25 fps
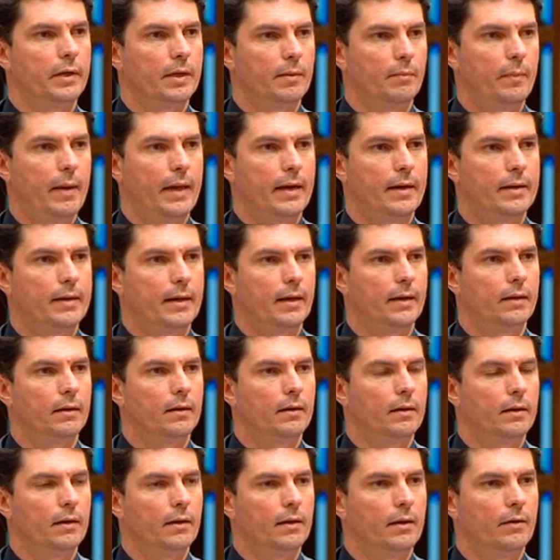competitor,
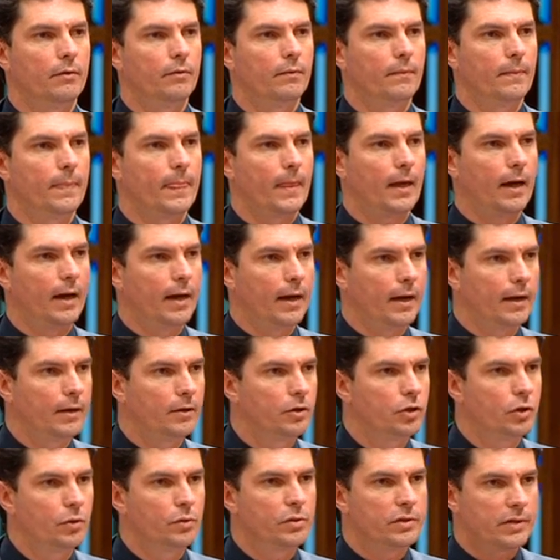
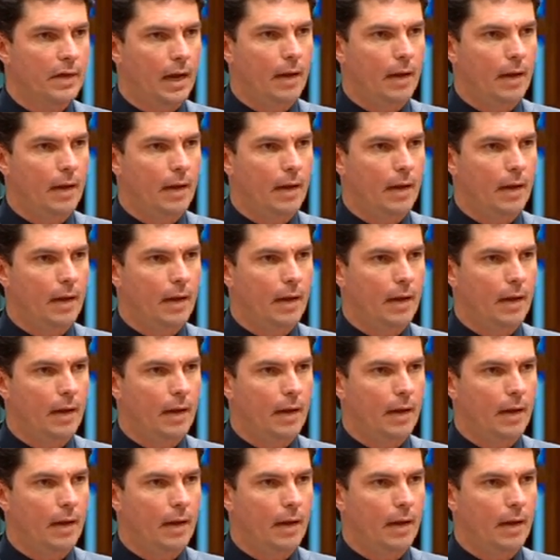juiced